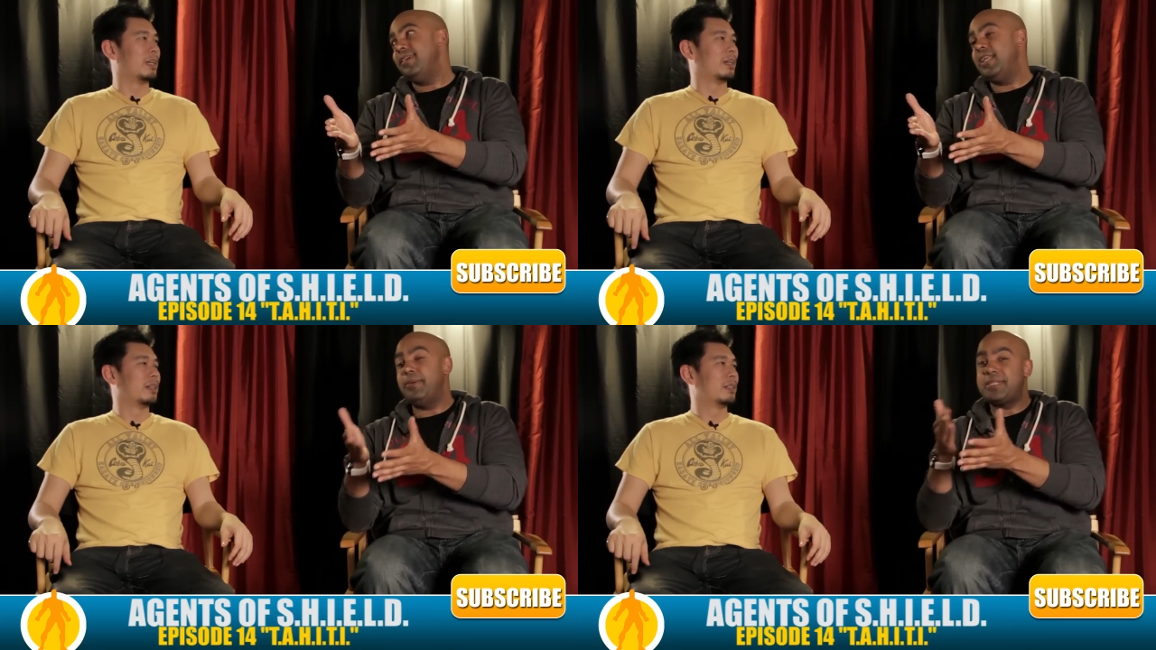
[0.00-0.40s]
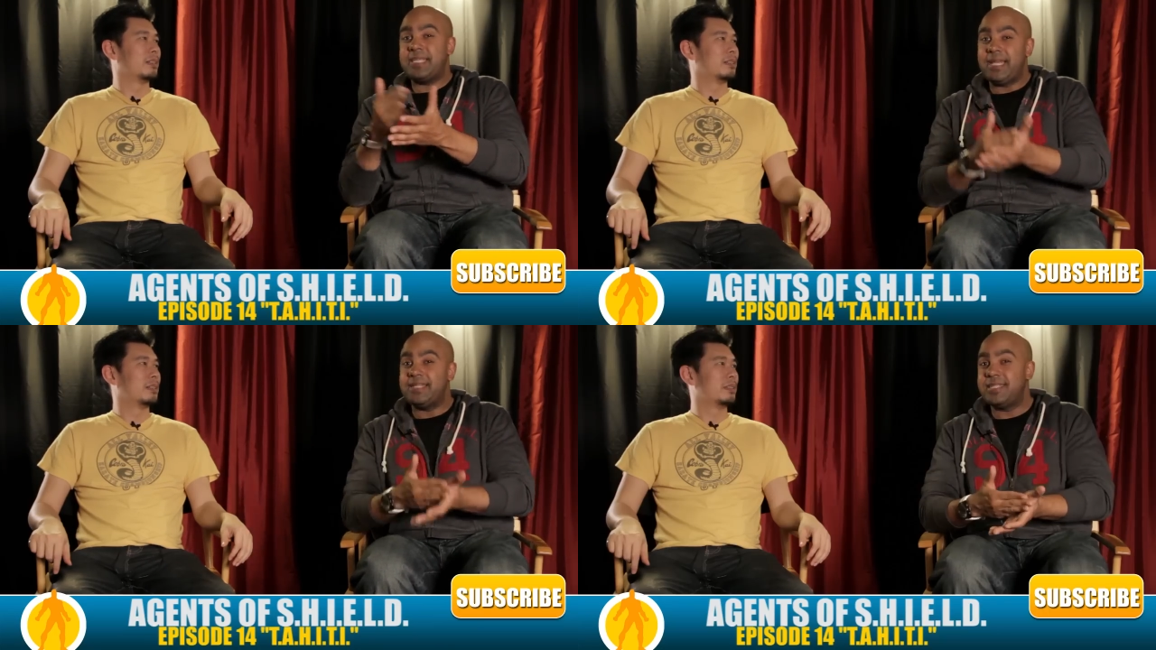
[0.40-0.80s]
Speaker 1: And I'm
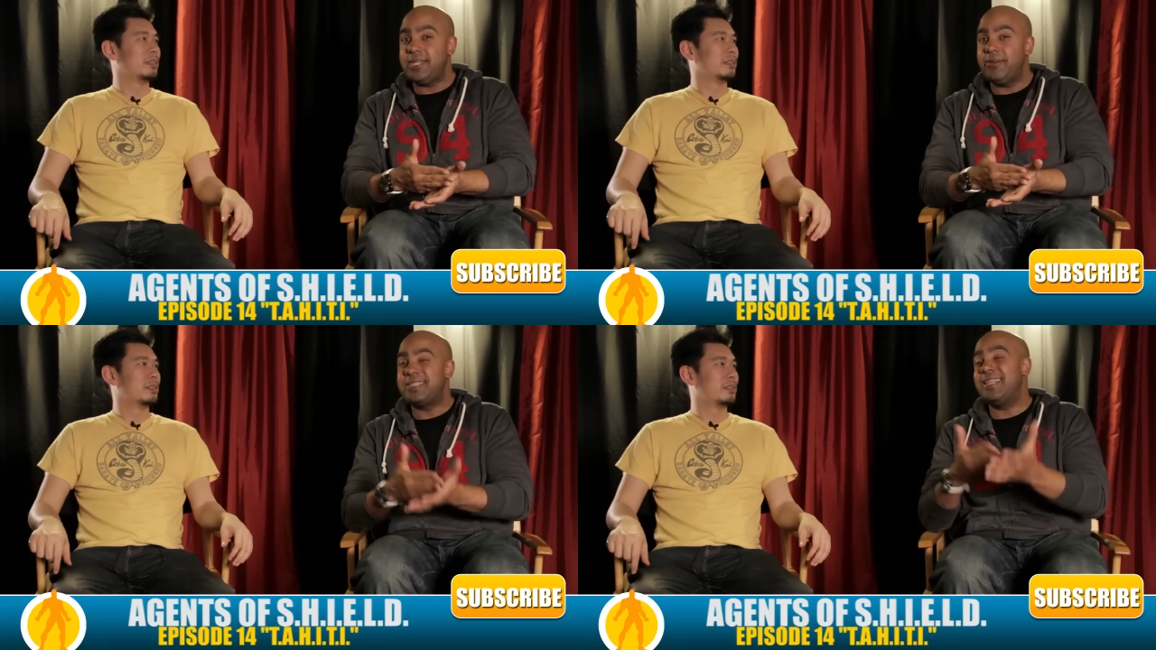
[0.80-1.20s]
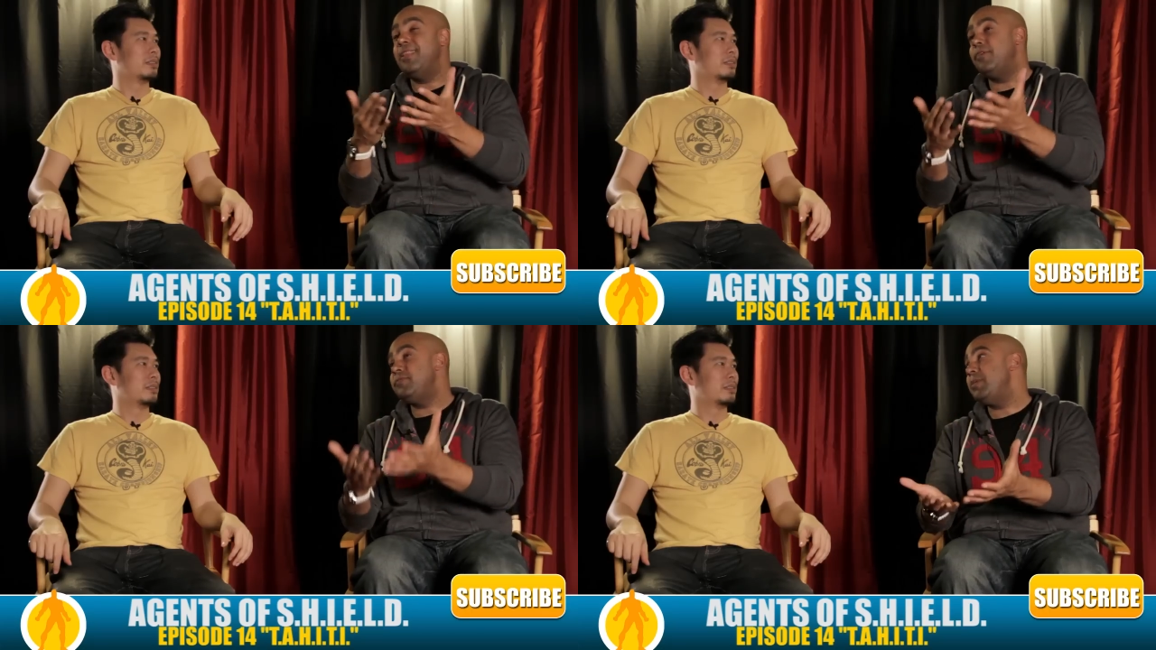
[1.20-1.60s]
excited to see her because I
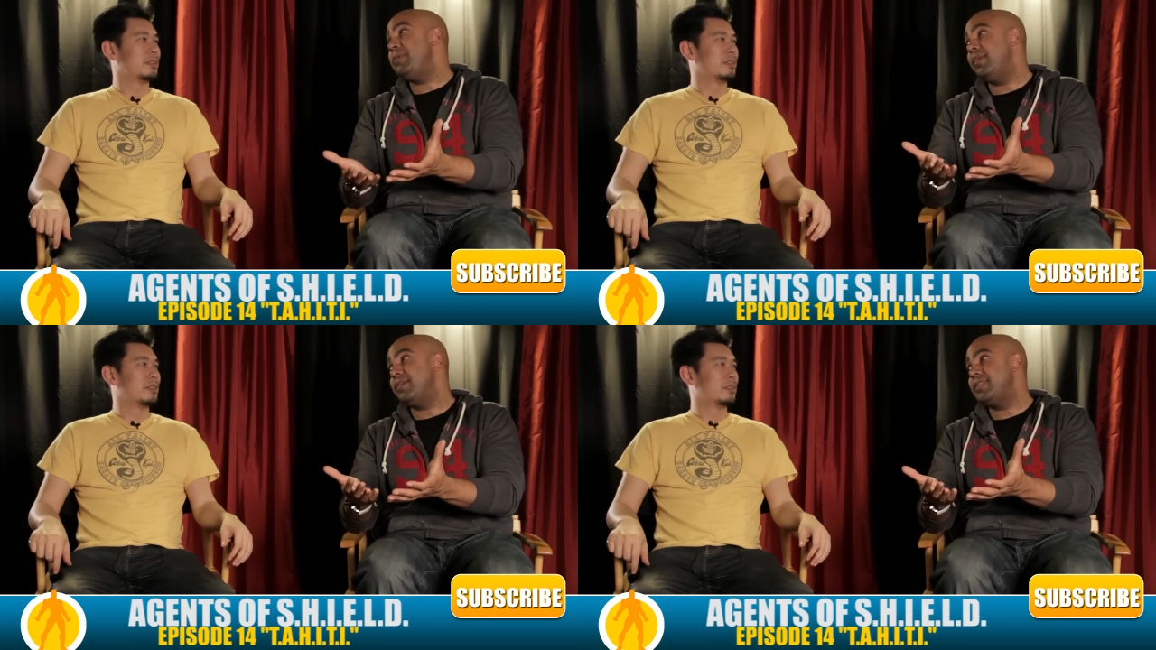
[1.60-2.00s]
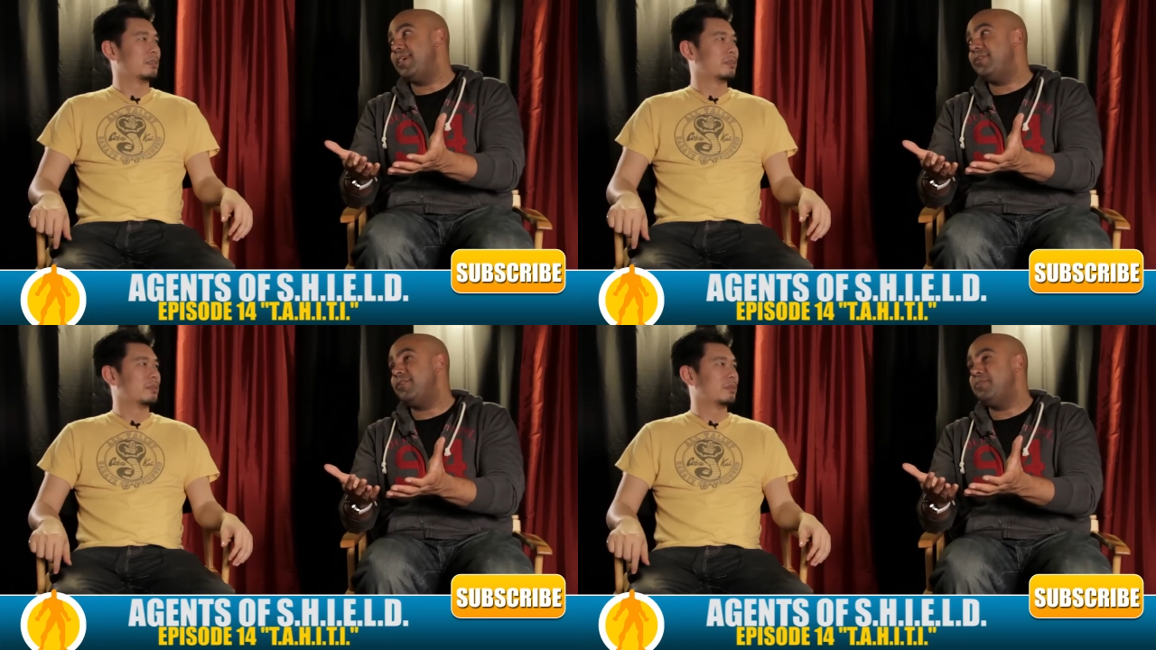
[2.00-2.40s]
love Jaimie
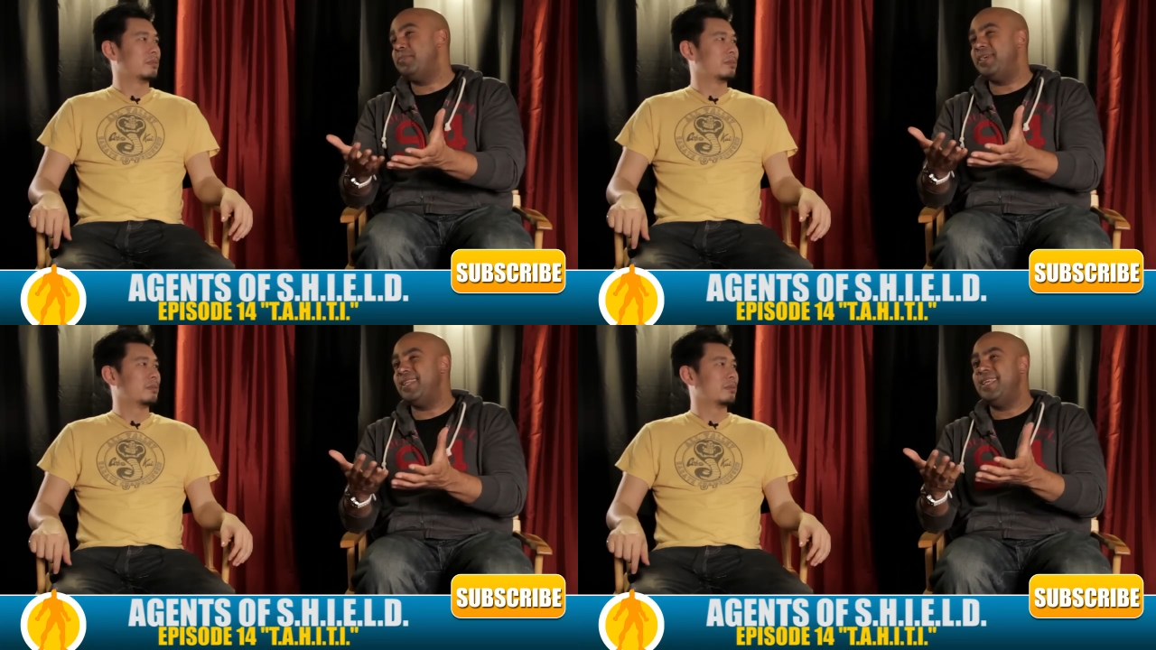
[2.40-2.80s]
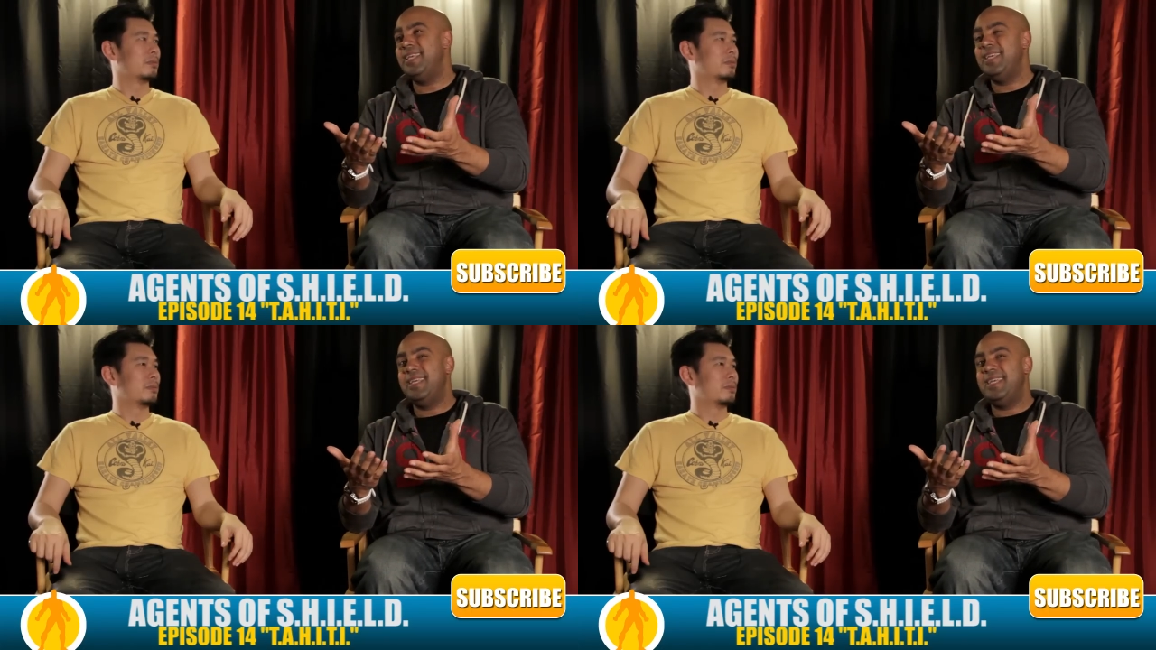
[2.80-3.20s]
Alexander, but...
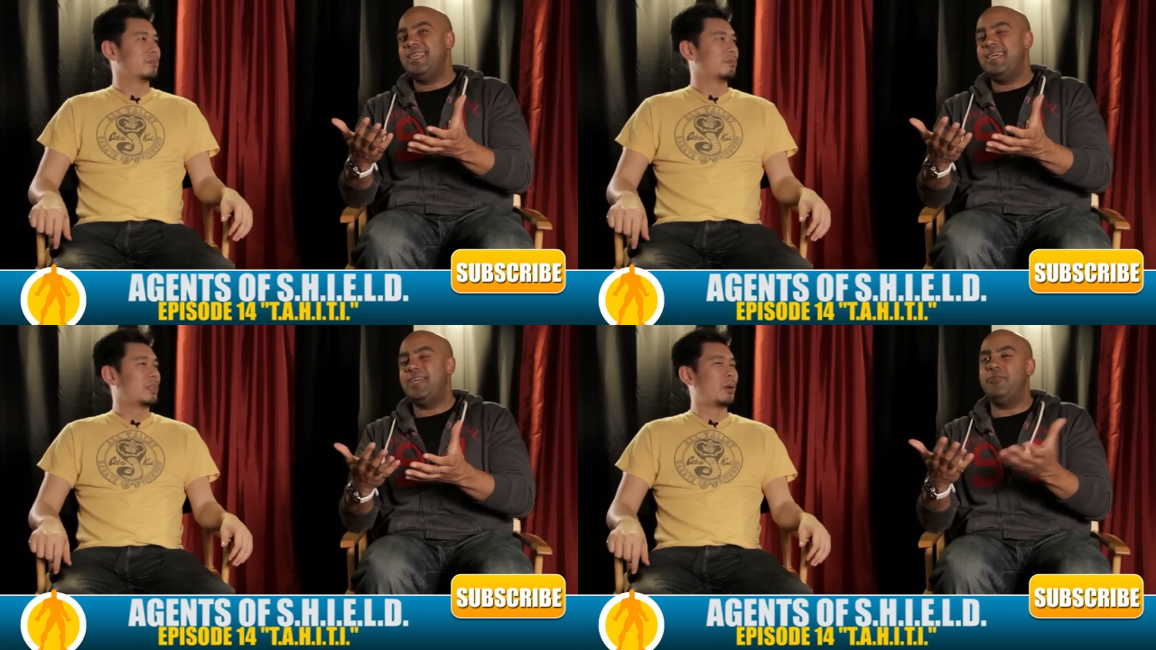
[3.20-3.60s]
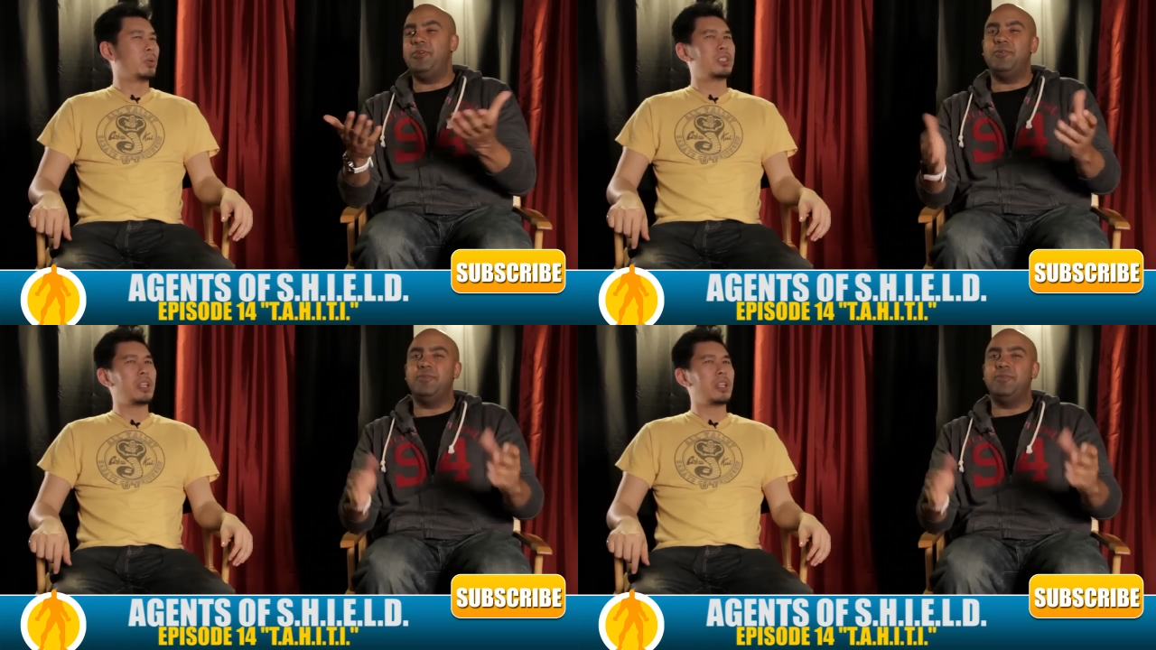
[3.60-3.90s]
I wish